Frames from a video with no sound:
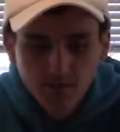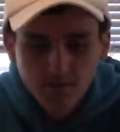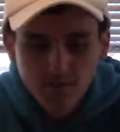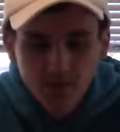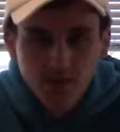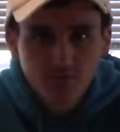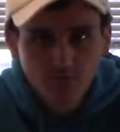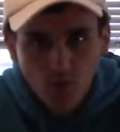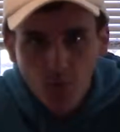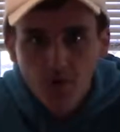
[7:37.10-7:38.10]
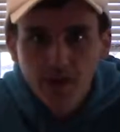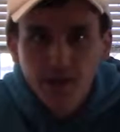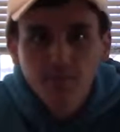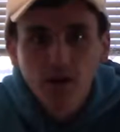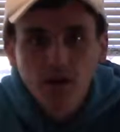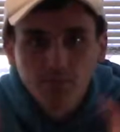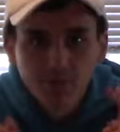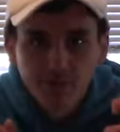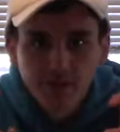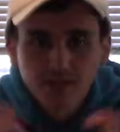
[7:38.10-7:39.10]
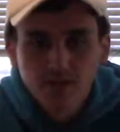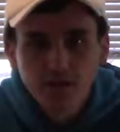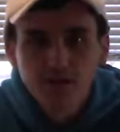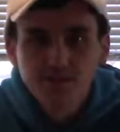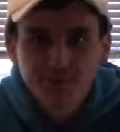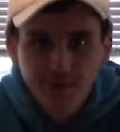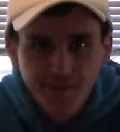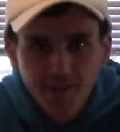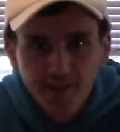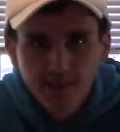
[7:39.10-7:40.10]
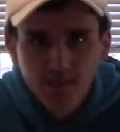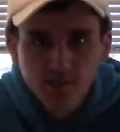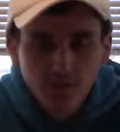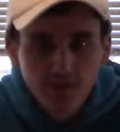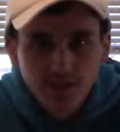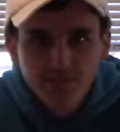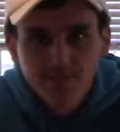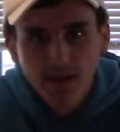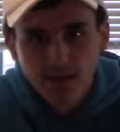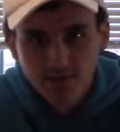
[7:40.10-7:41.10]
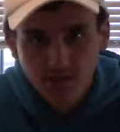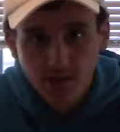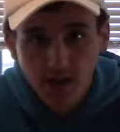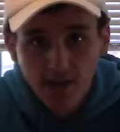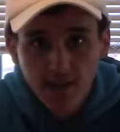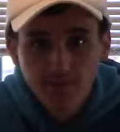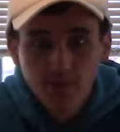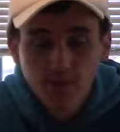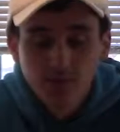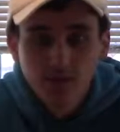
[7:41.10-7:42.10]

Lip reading: Just forewarning, I'm not a professional cosplayer or anything like that, so don't expect some high-level